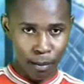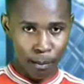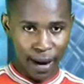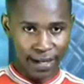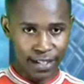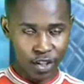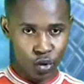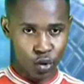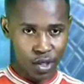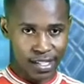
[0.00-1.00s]
but
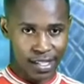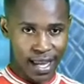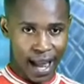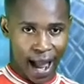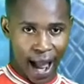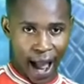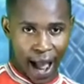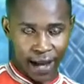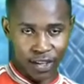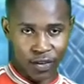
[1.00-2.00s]
don't say A,
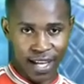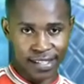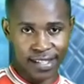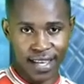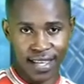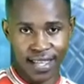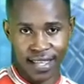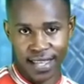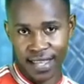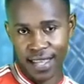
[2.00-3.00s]
just say
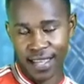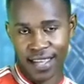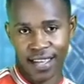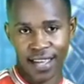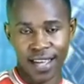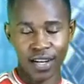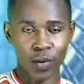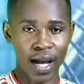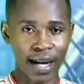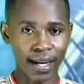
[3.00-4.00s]
Y in
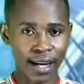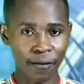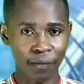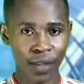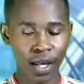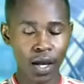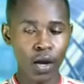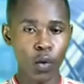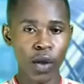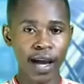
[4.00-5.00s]
Luganda.
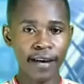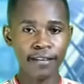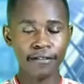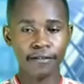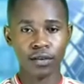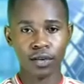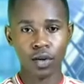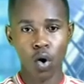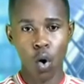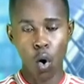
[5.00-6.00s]
We have
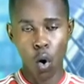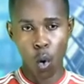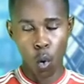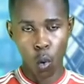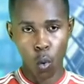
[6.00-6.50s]
O.